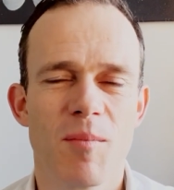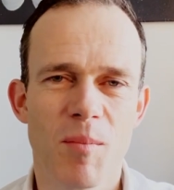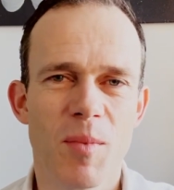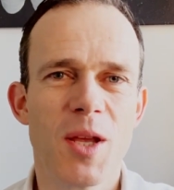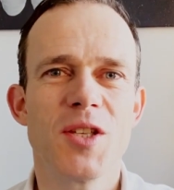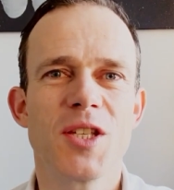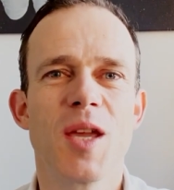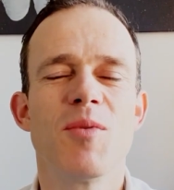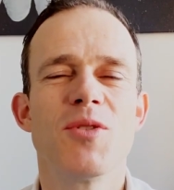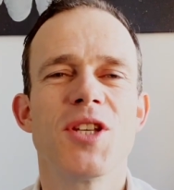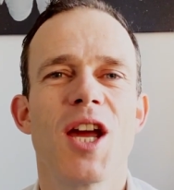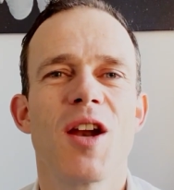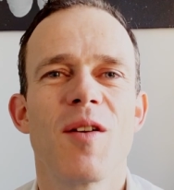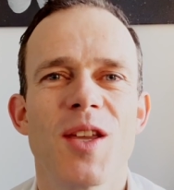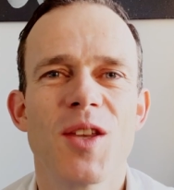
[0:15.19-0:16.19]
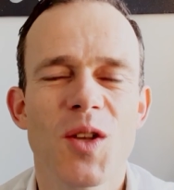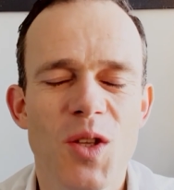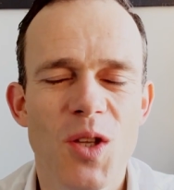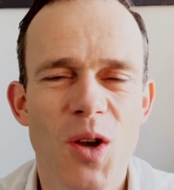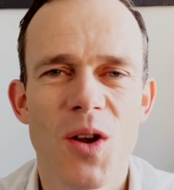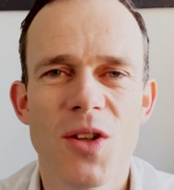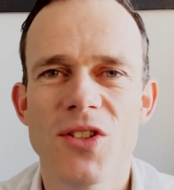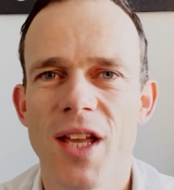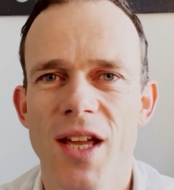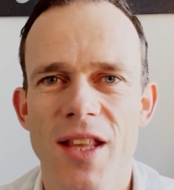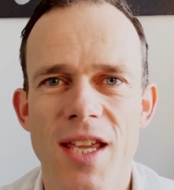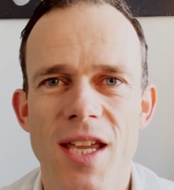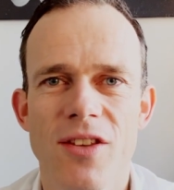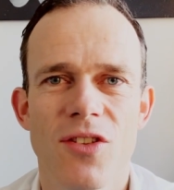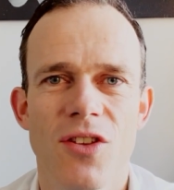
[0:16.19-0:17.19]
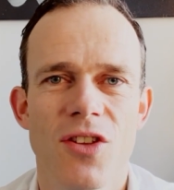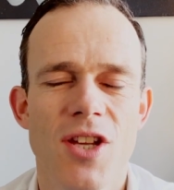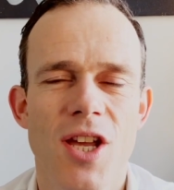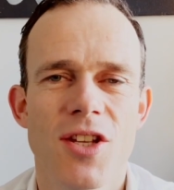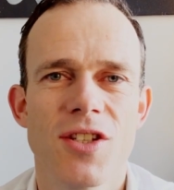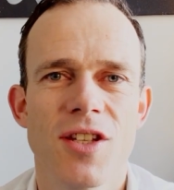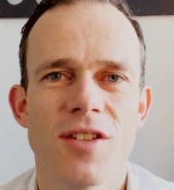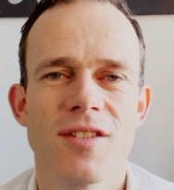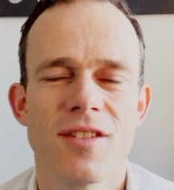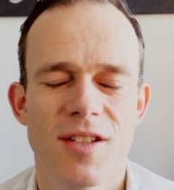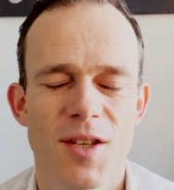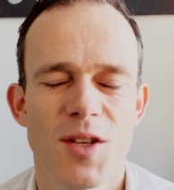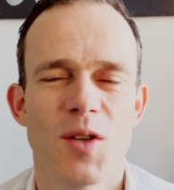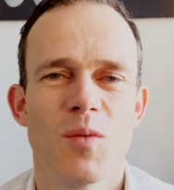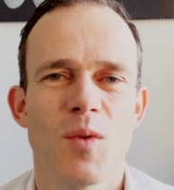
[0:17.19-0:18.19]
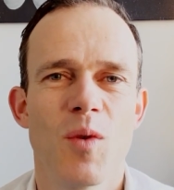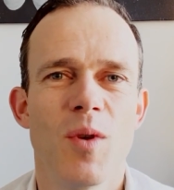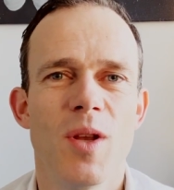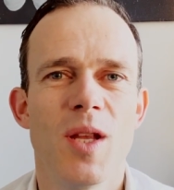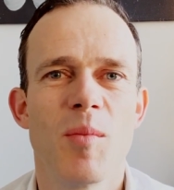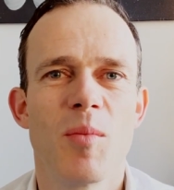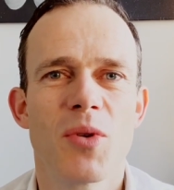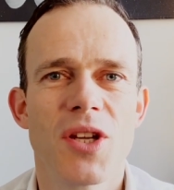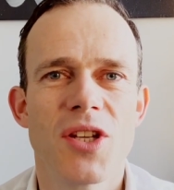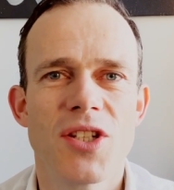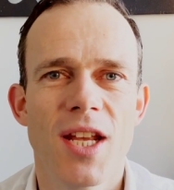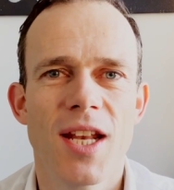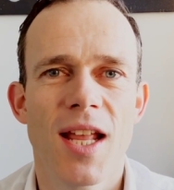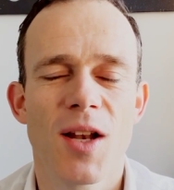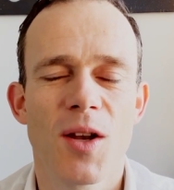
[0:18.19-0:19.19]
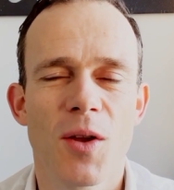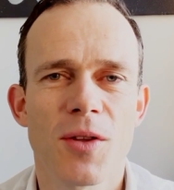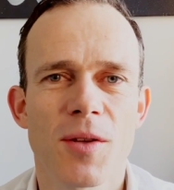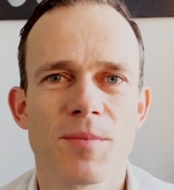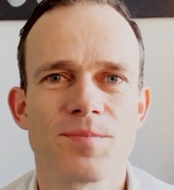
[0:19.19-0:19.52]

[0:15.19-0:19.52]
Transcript: please keep sharing your thoughts and ideas and suggestions. We really appreciate it a lot.